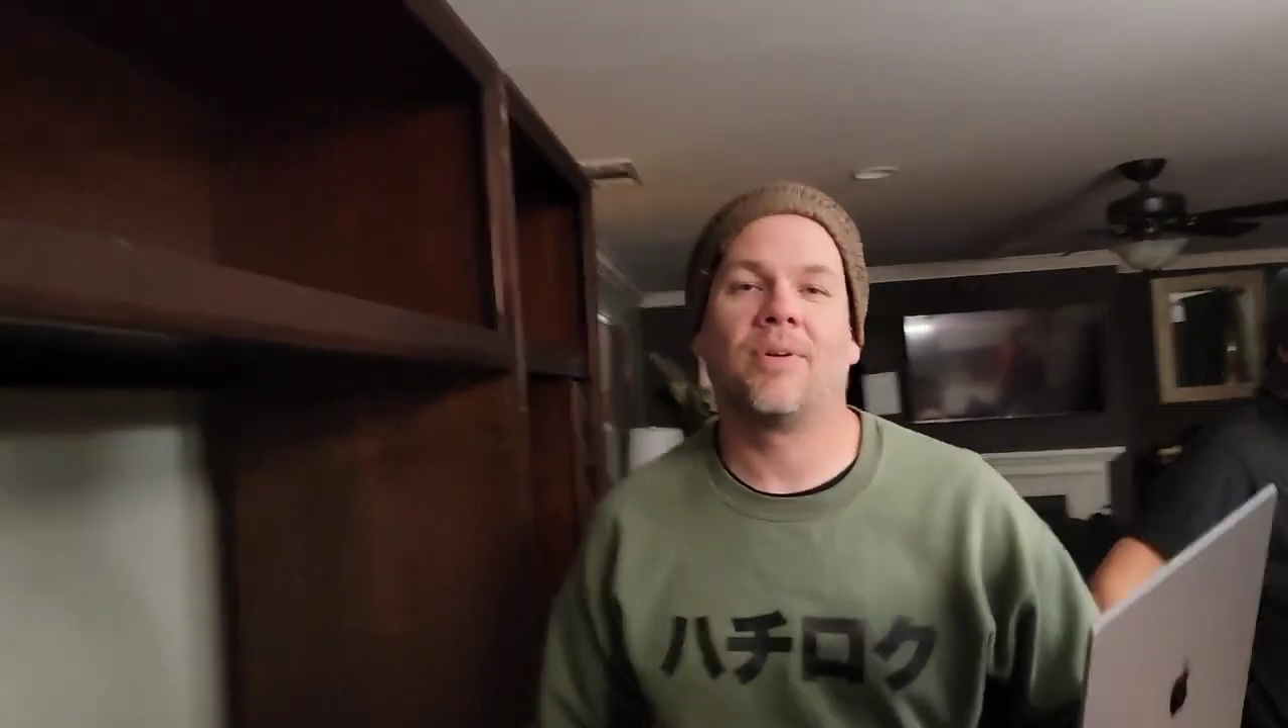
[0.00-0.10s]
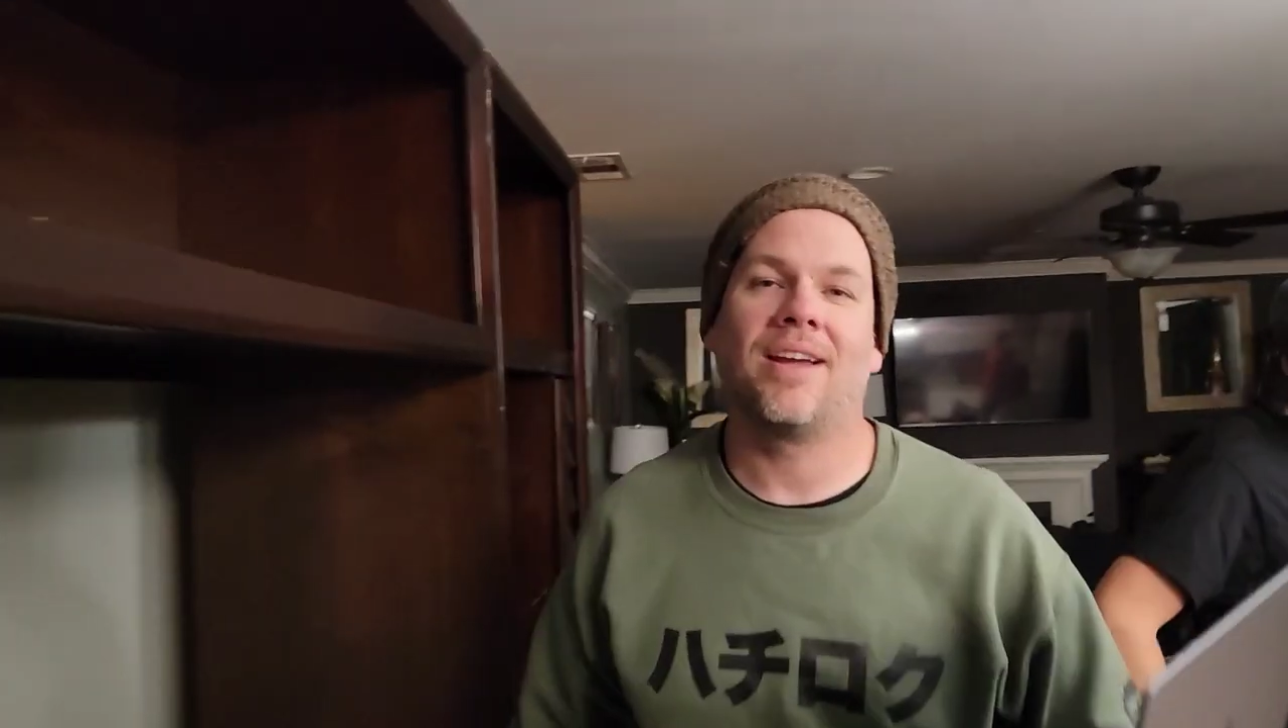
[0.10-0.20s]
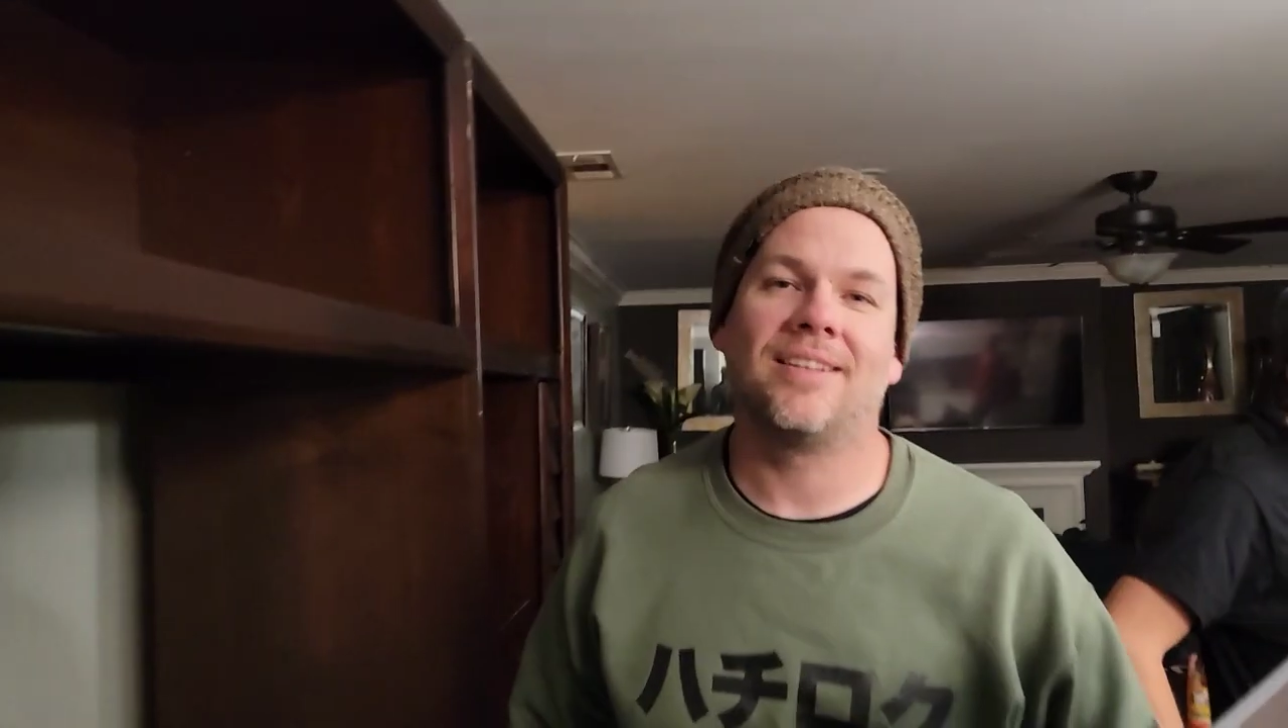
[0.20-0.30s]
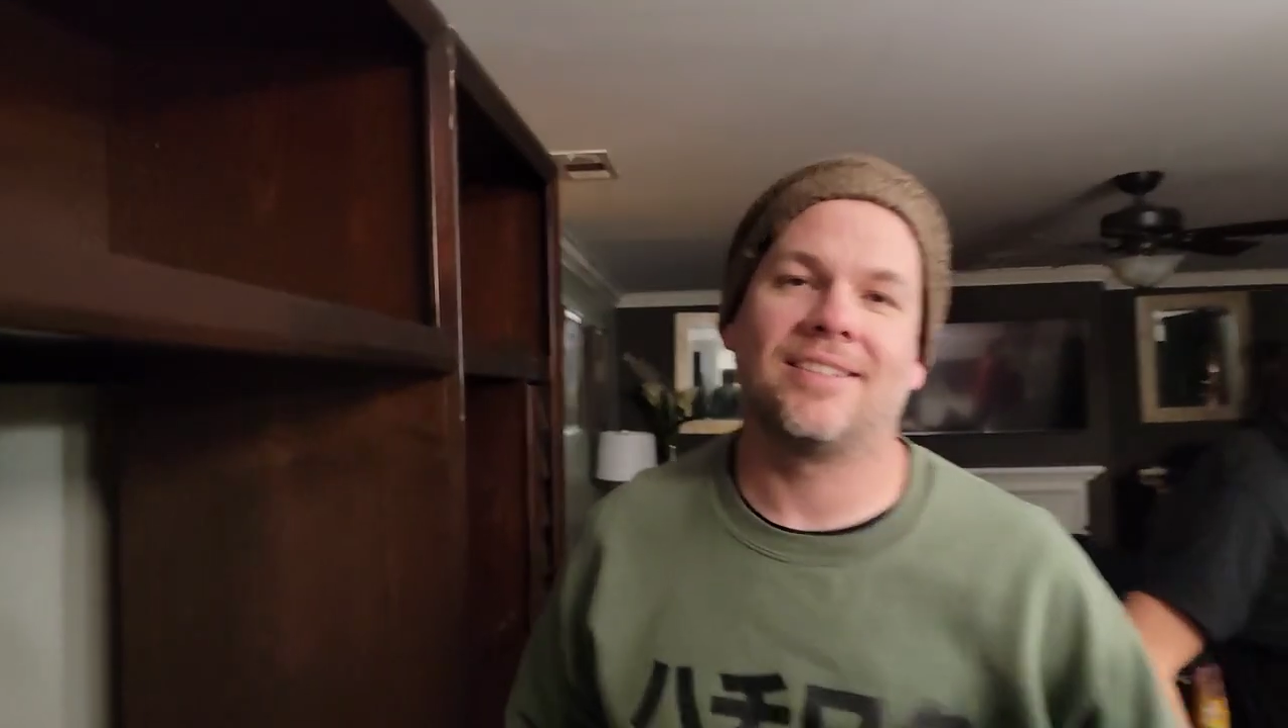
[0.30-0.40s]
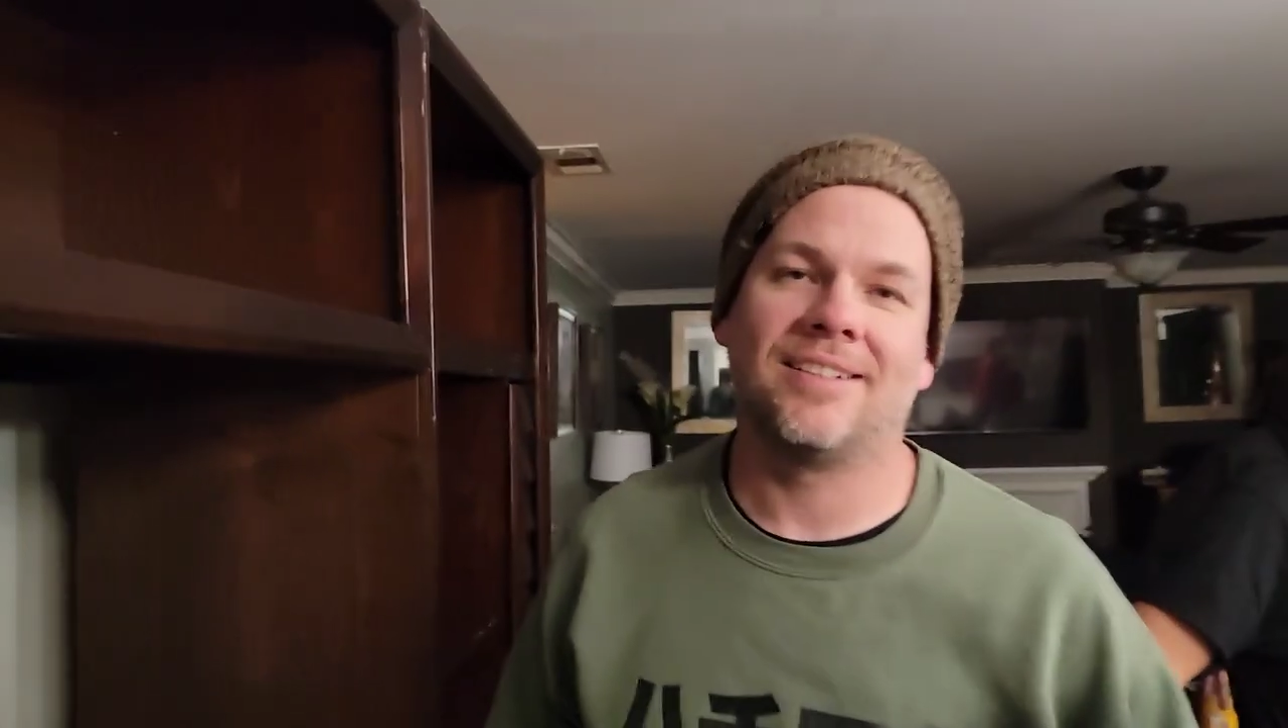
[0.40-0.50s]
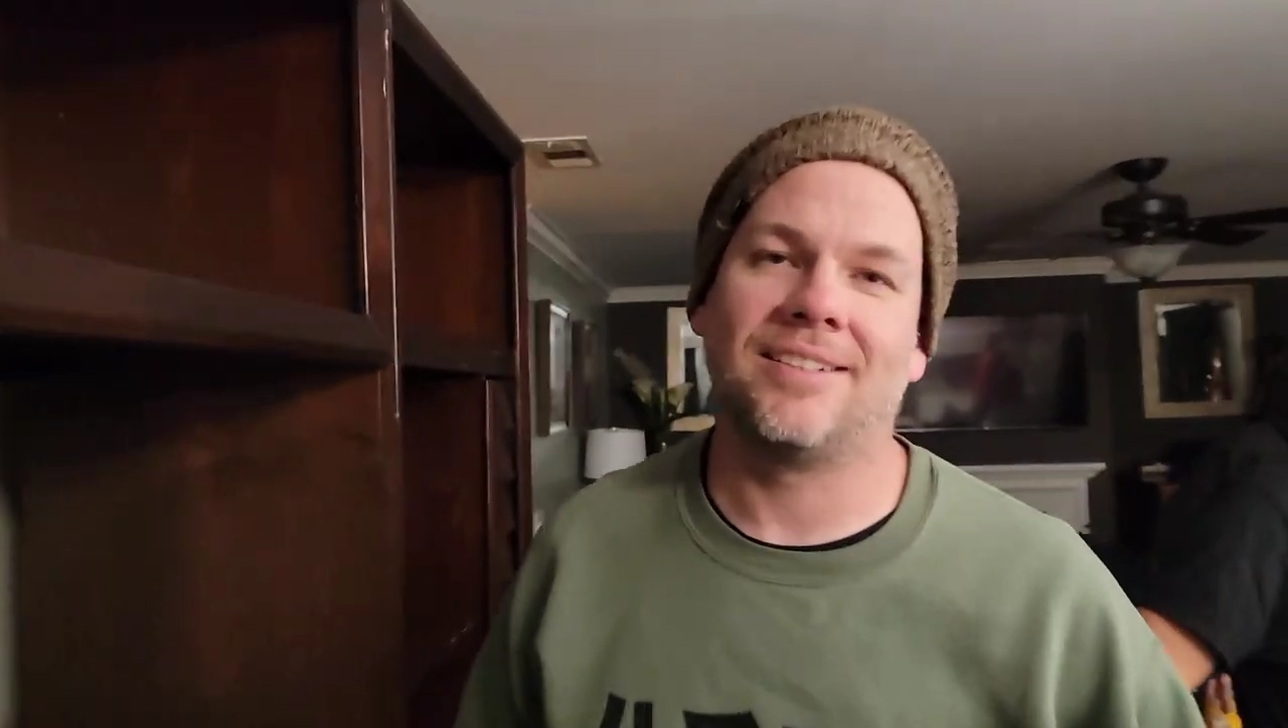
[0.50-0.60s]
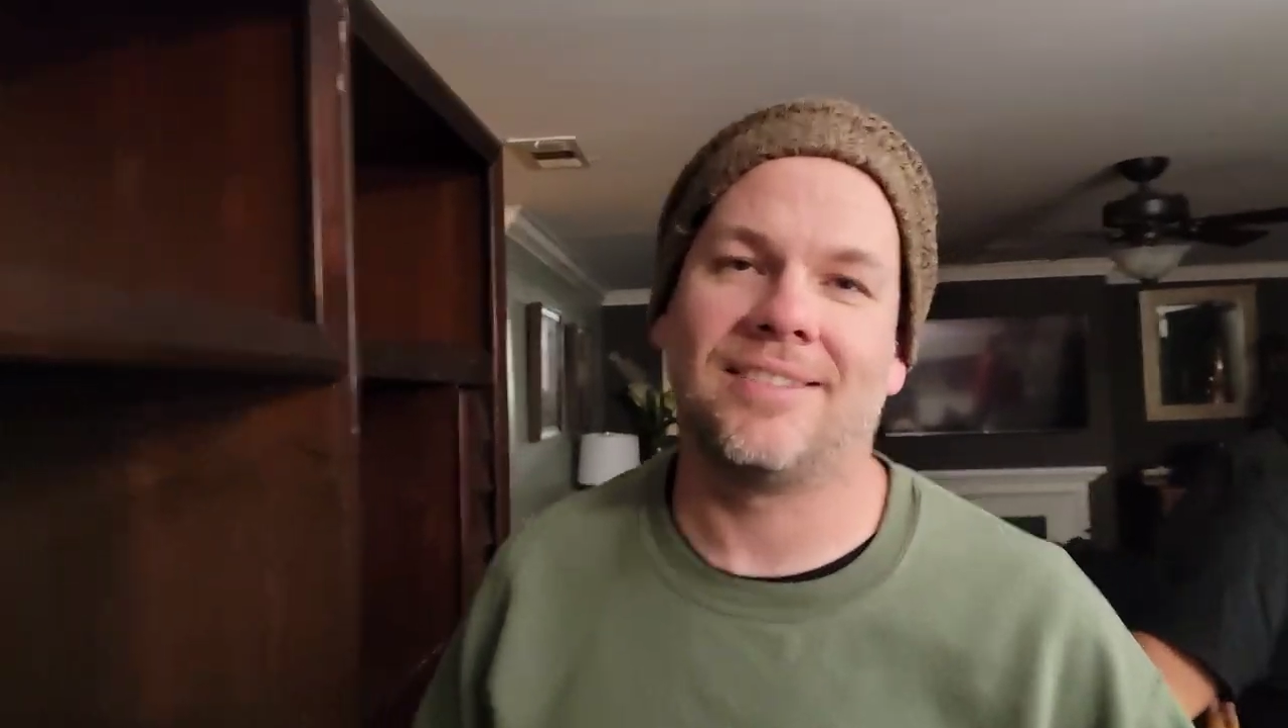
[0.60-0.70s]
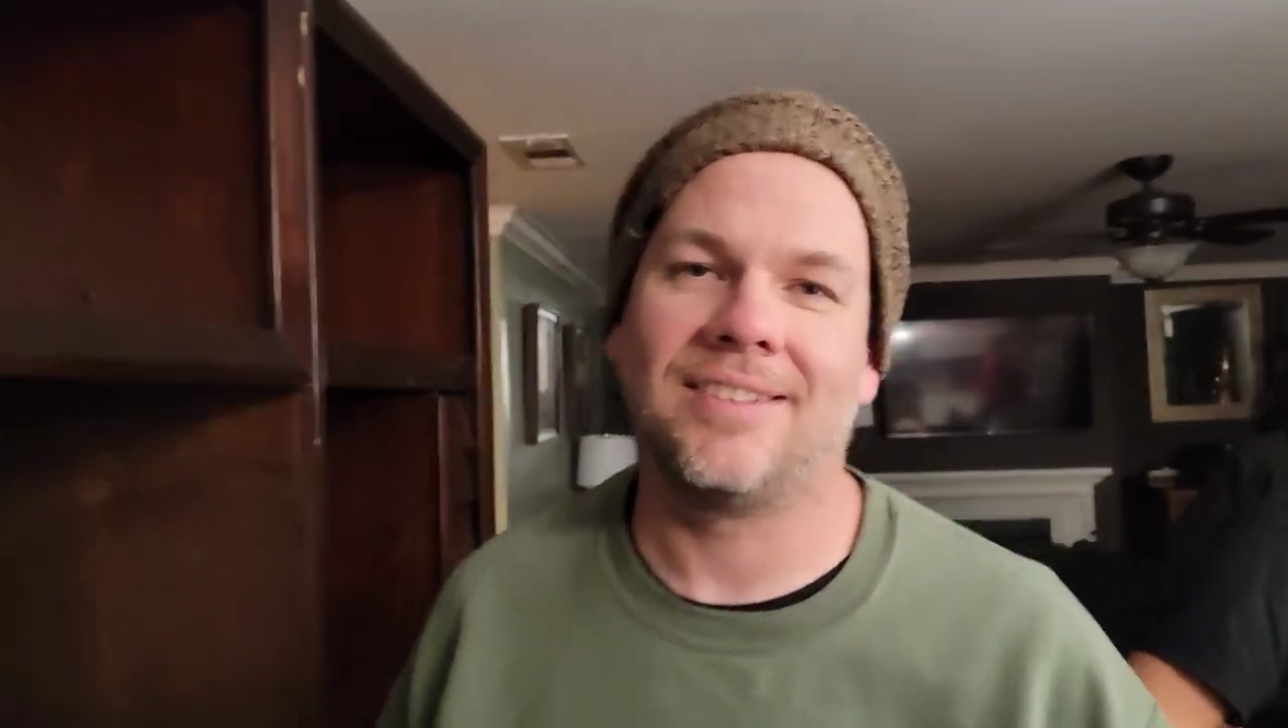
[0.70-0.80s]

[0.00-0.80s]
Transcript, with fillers: Brandon. It's this guy.